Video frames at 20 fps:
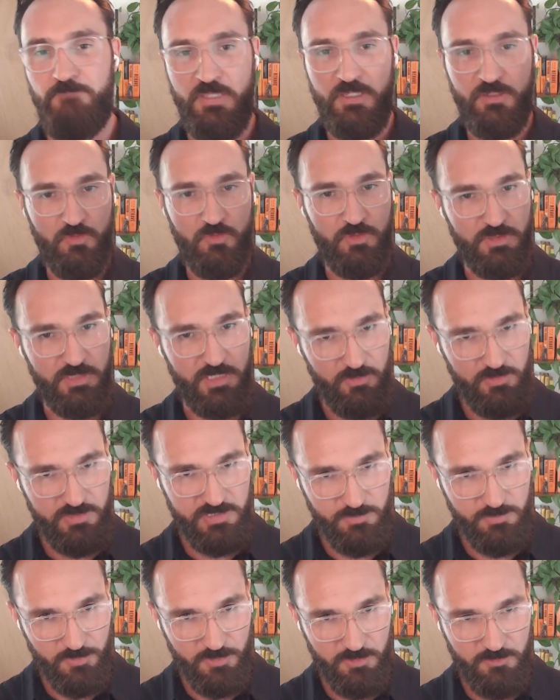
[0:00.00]
then go a layer
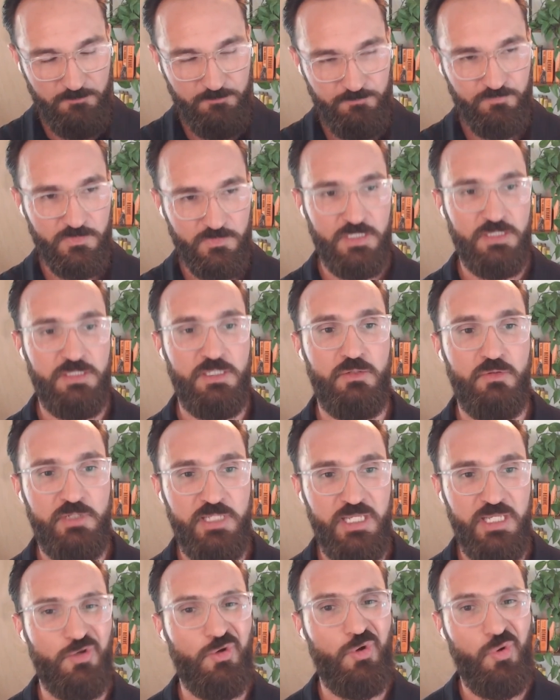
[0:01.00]
deeper and think,
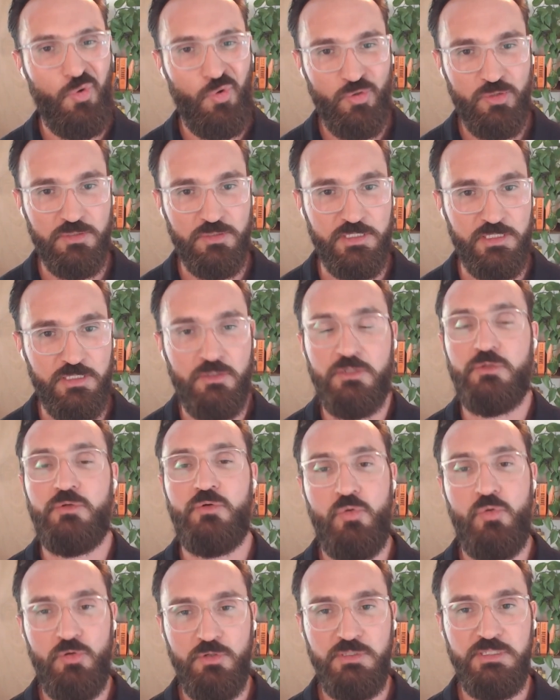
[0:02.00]
okay, quarterly, on a
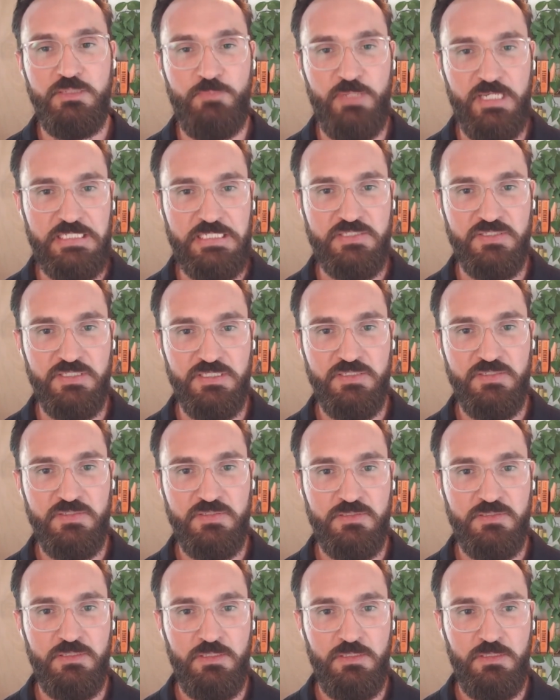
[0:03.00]
quarterly
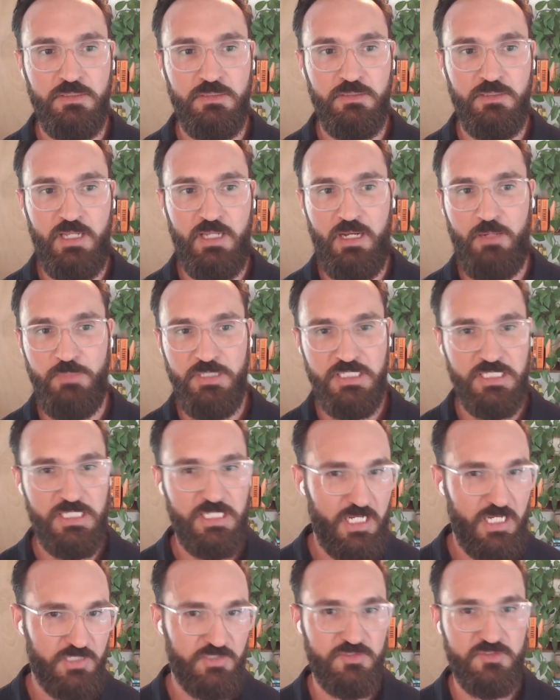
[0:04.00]
basis, how many
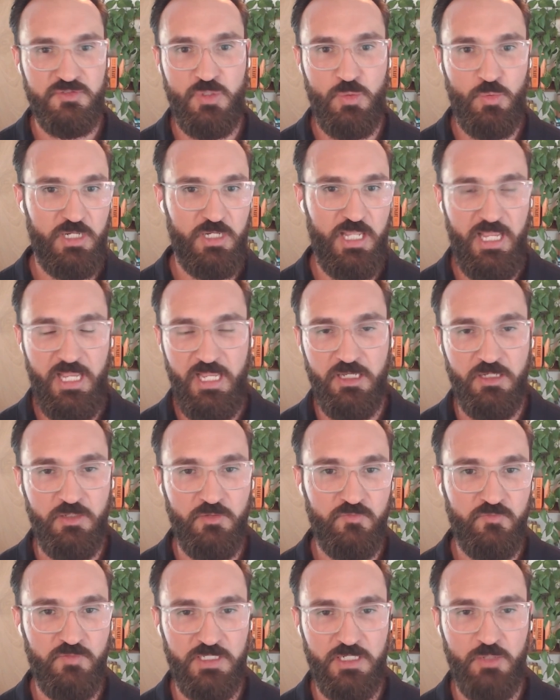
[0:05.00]
connections do I want to have?
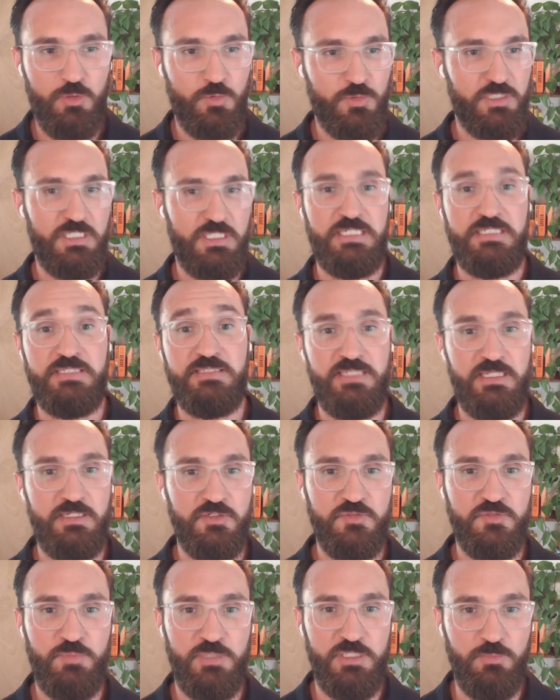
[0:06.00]
Like I work with a lot of
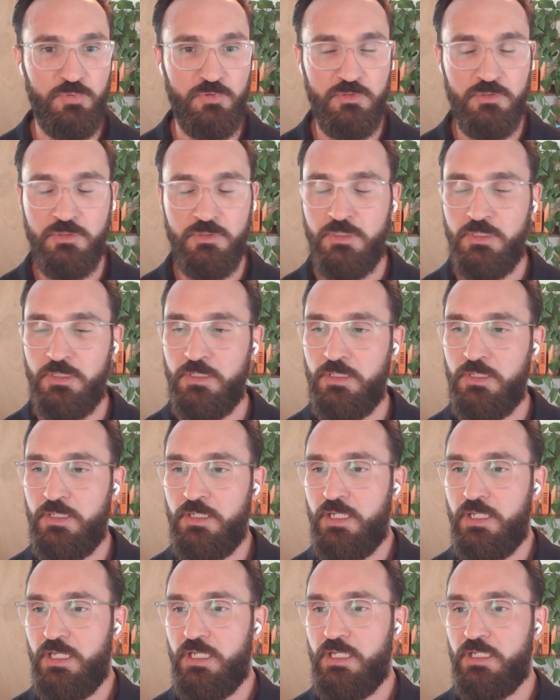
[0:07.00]
salespeople,
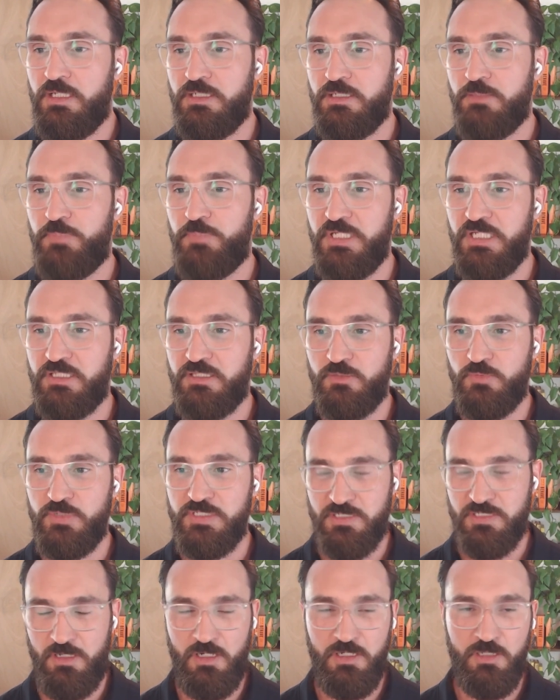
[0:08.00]
and a big thing
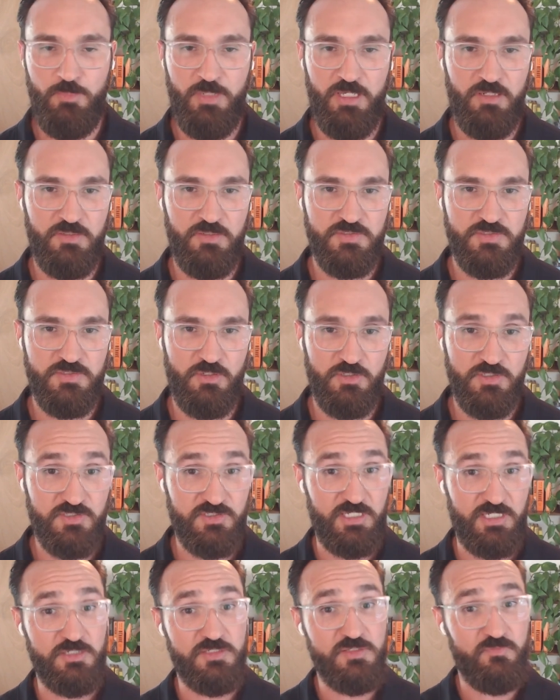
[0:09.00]
we talk about is our
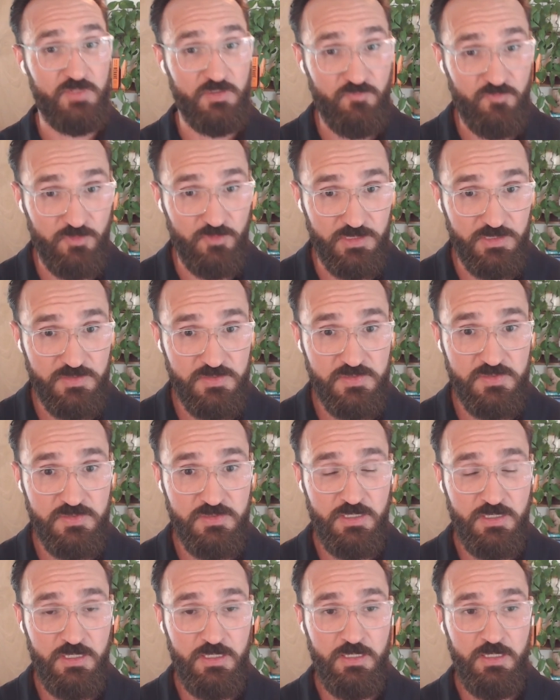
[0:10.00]
centers of
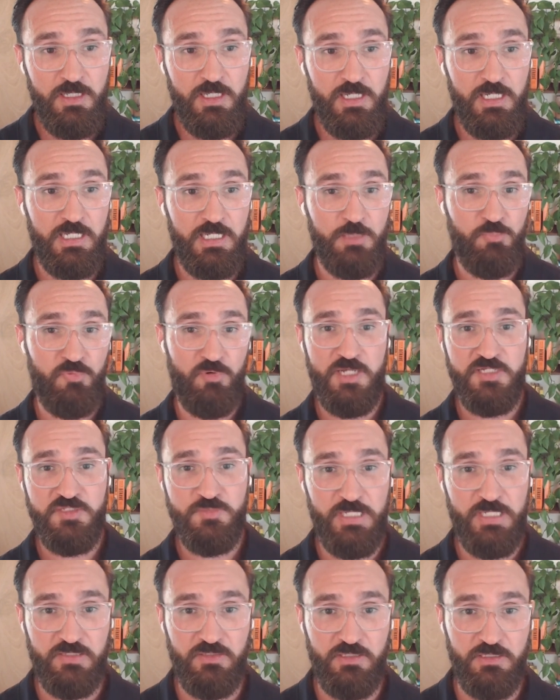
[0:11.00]
influence and
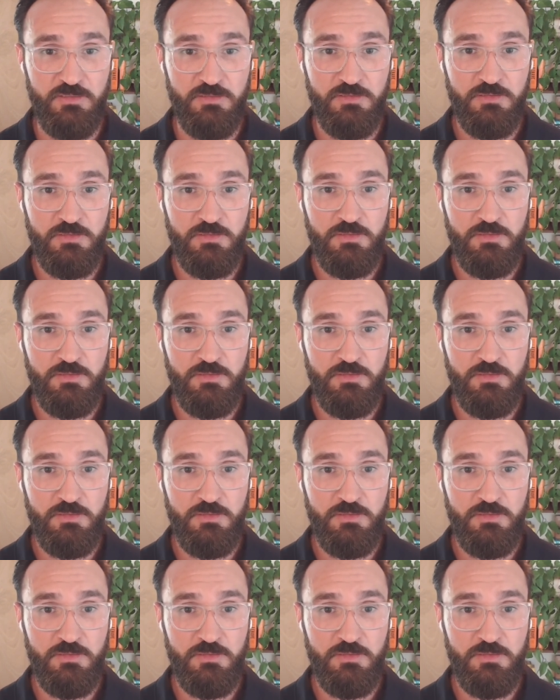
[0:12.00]
prospecting.